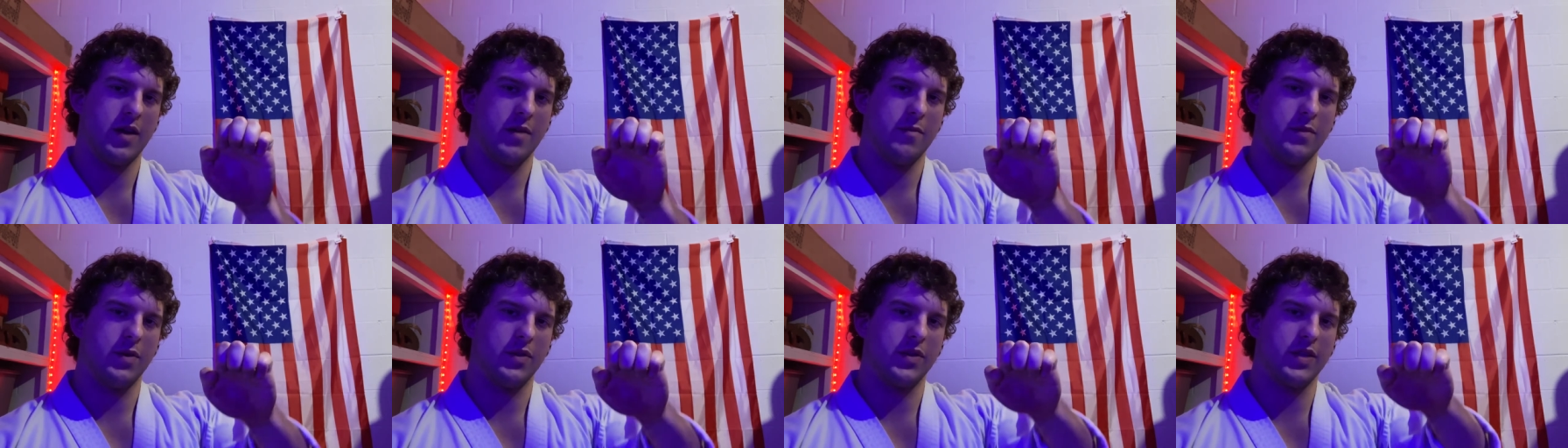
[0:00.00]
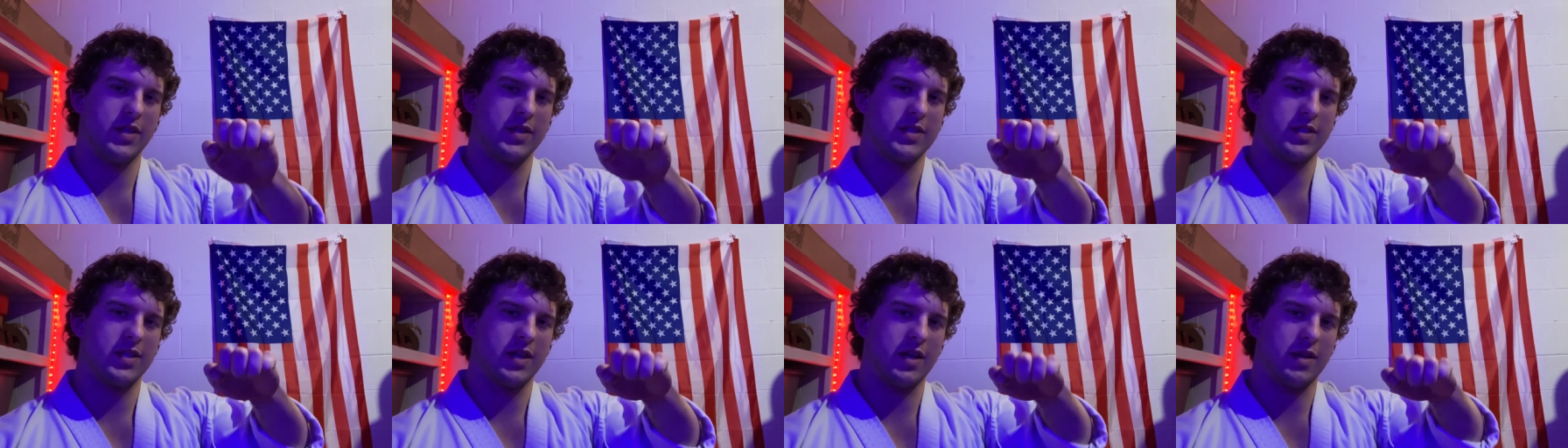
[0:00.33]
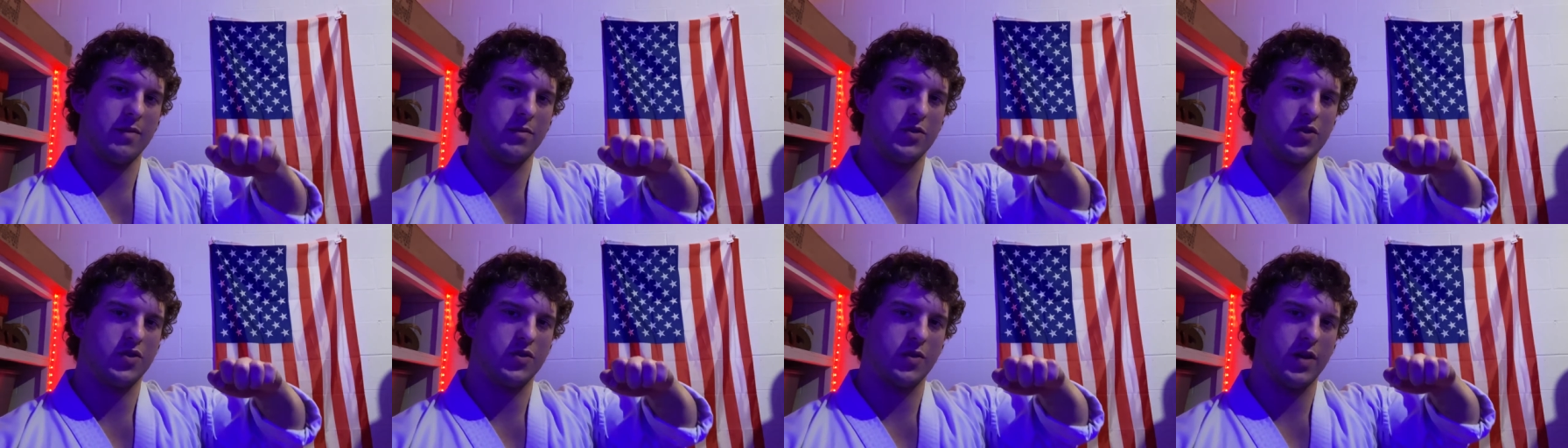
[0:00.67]
but this
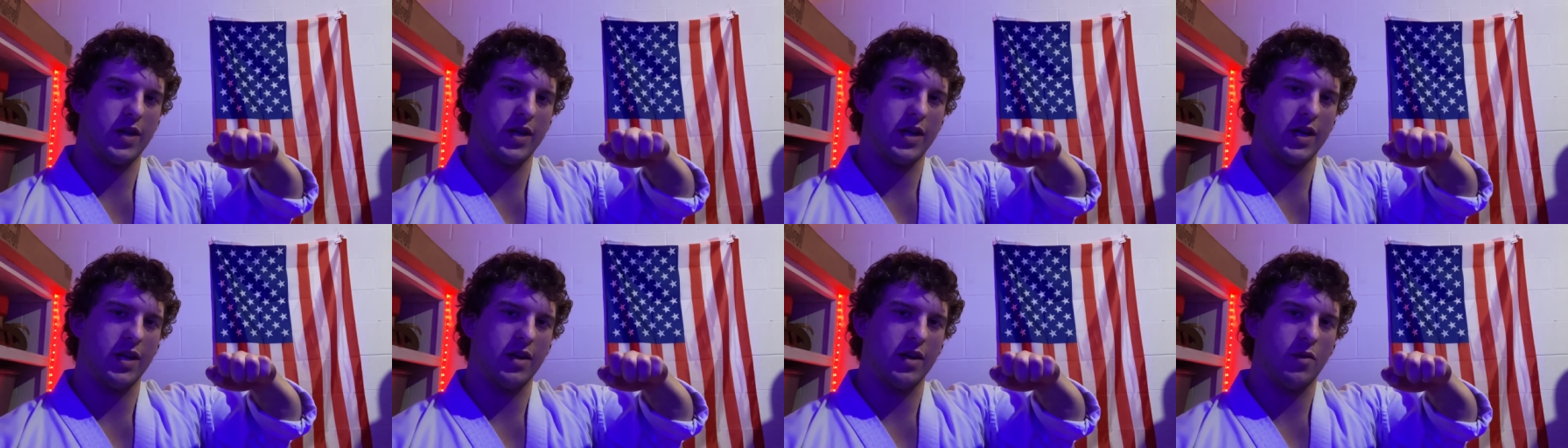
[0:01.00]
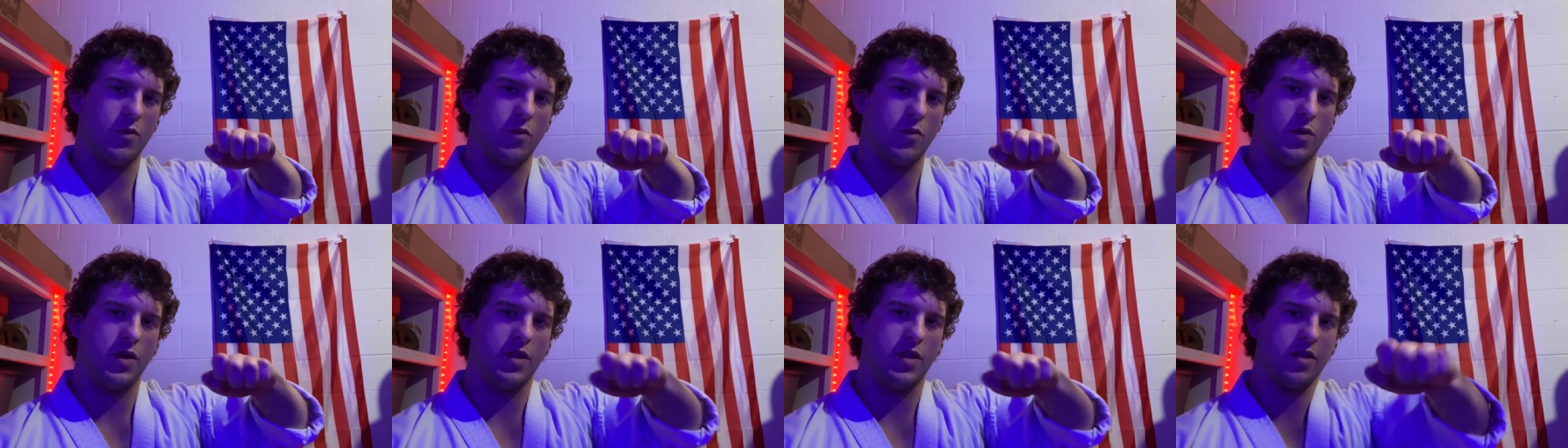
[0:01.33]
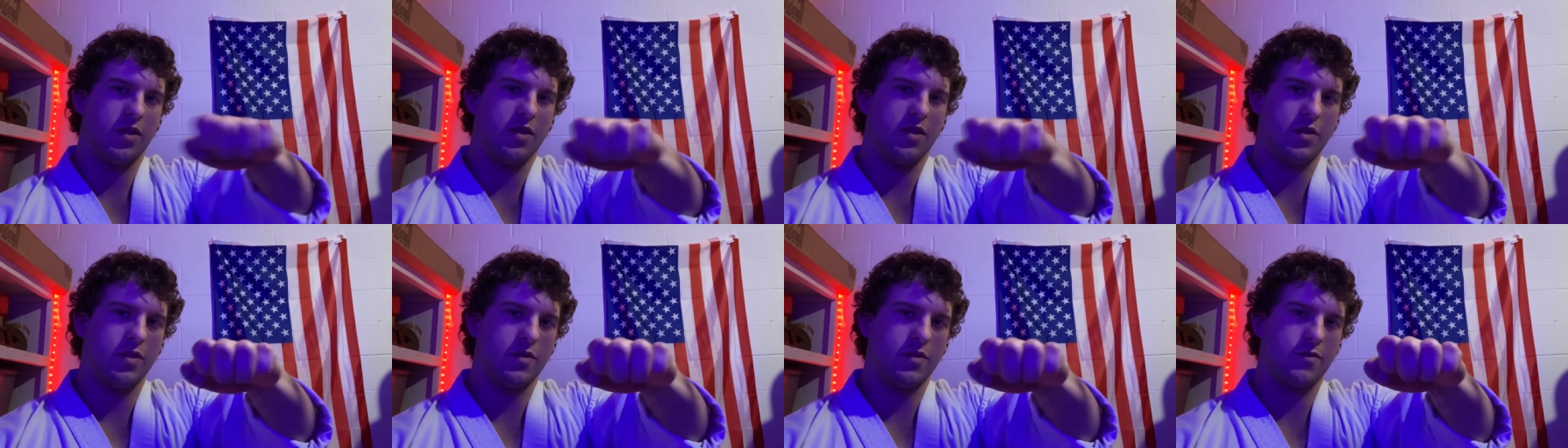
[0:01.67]
time striking
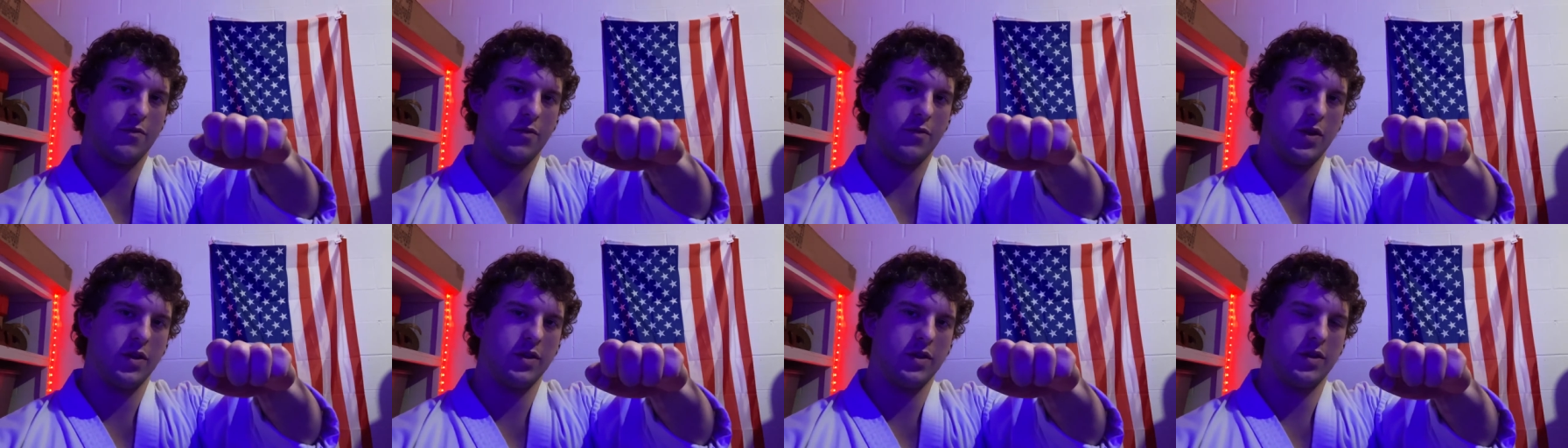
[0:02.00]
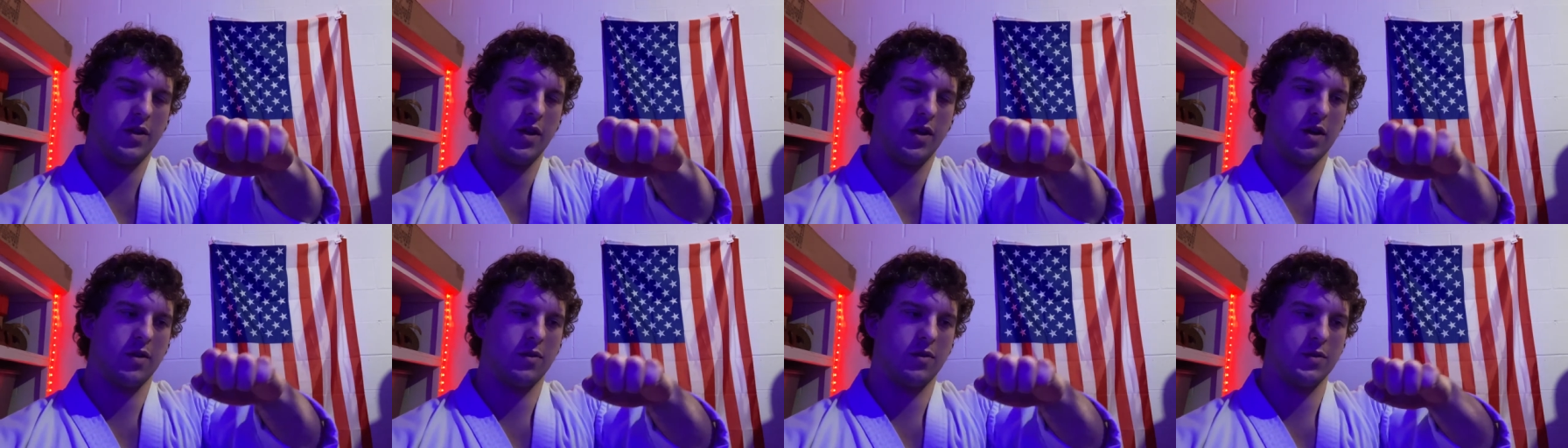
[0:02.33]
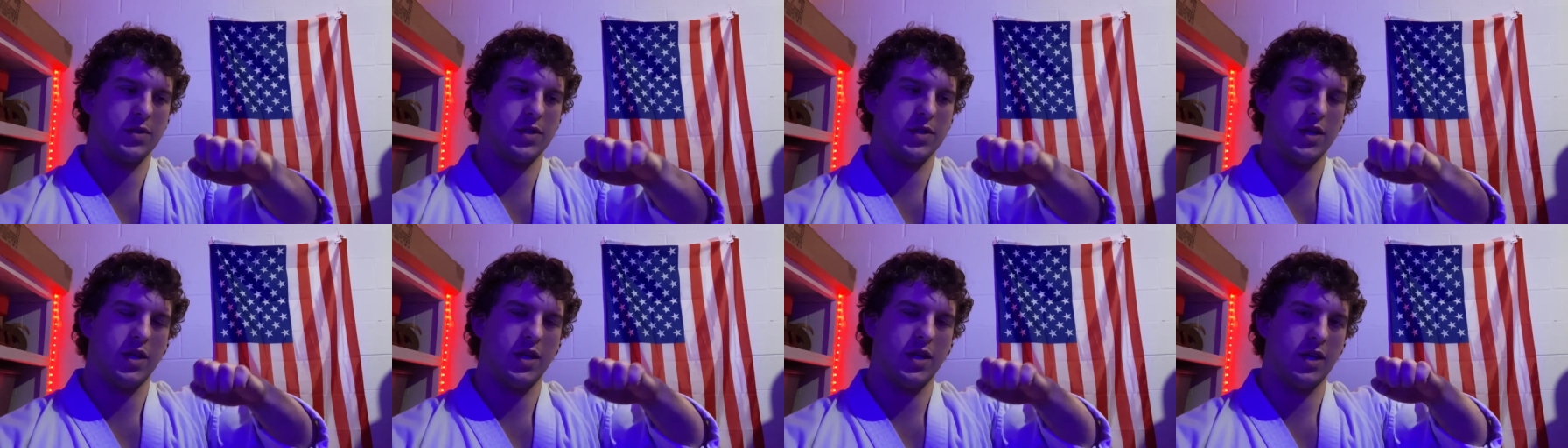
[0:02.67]
with the front
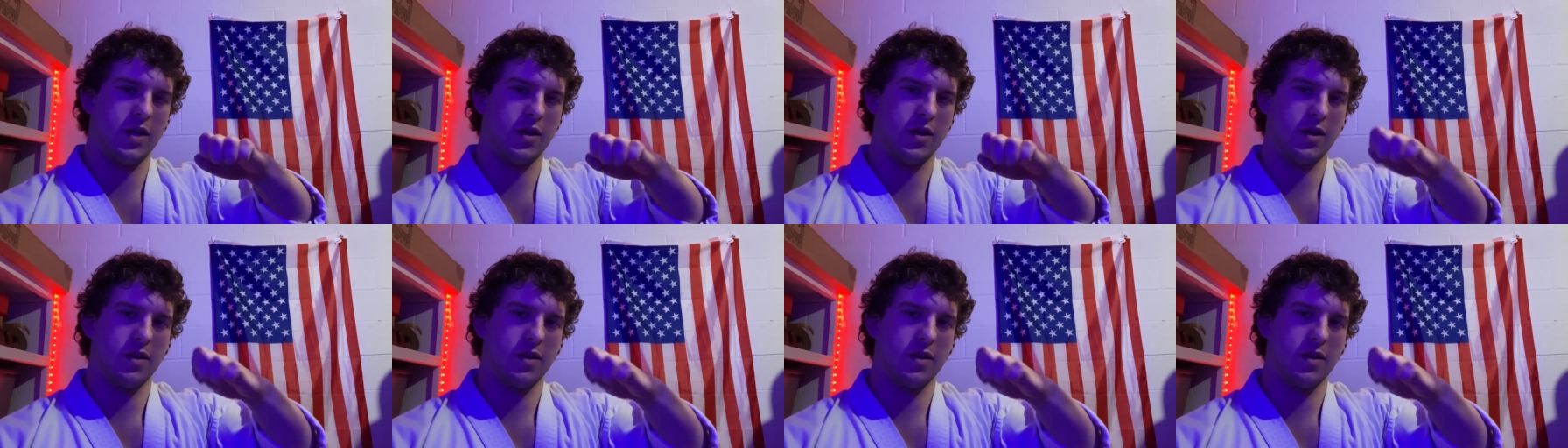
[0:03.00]
knuckles here.